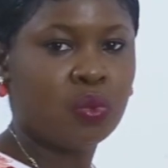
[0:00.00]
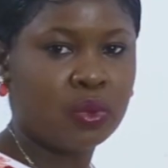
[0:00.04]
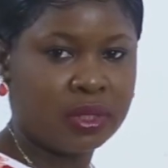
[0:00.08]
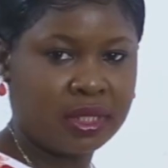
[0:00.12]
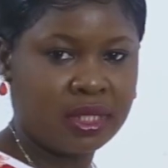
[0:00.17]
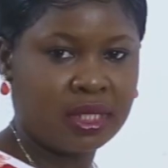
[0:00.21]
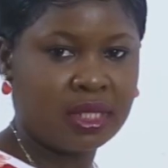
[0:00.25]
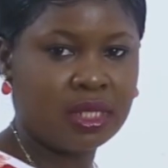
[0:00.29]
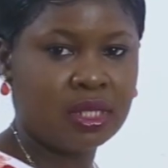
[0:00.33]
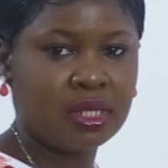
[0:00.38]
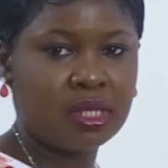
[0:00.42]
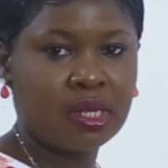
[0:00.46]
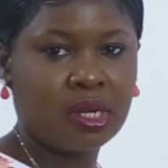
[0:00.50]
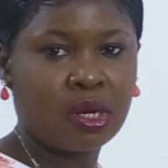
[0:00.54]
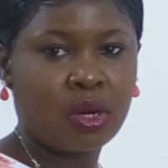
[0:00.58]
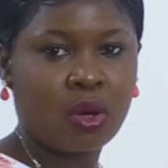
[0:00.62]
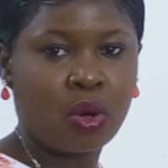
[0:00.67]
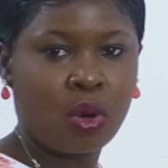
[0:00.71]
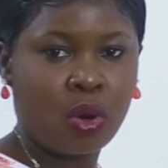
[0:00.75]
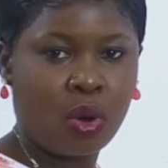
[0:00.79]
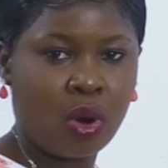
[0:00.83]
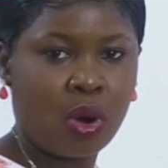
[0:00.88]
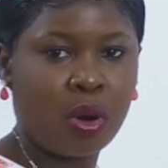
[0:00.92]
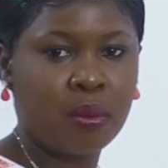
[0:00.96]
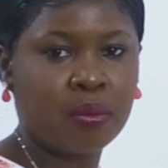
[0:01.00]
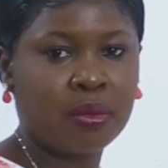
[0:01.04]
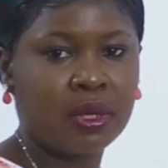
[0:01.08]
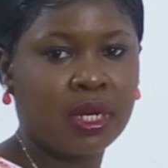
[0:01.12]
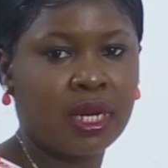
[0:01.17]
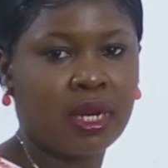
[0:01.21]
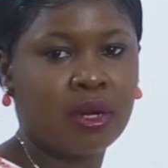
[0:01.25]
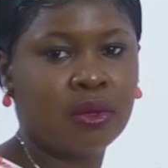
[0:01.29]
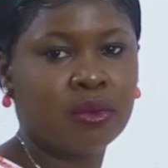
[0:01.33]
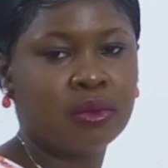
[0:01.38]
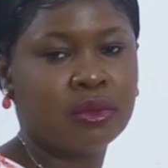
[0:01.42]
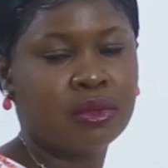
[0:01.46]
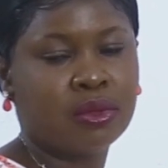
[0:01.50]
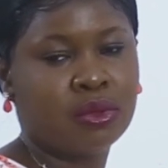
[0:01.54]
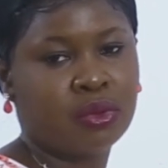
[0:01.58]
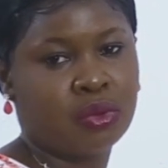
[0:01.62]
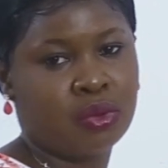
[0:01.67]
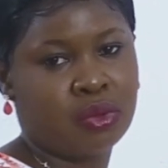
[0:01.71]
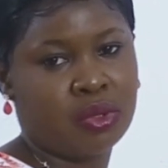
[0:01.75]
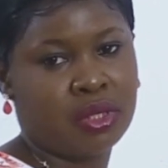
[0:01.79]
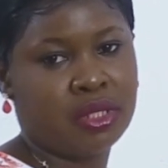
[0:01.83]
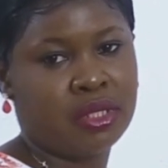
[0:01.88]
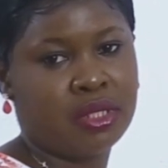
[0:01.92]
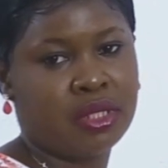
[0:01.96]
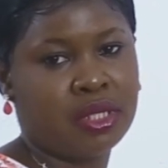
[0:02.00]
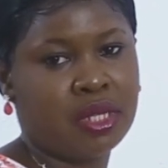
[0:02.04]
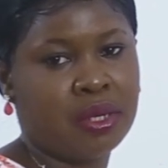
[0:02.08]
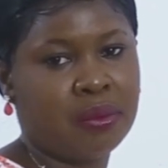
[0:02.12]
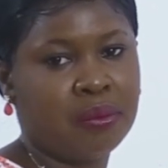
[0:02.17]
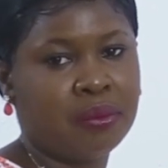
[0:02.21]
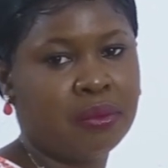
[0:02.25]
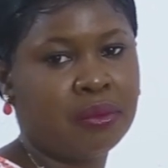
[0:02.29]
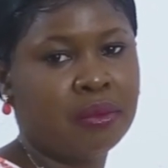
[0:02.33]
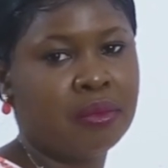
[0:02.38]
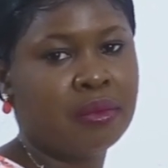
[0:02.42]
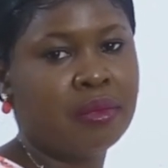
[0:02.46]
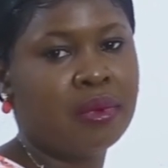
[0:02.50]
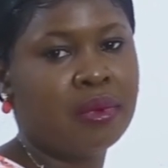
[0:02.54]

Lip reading: we still come down to the same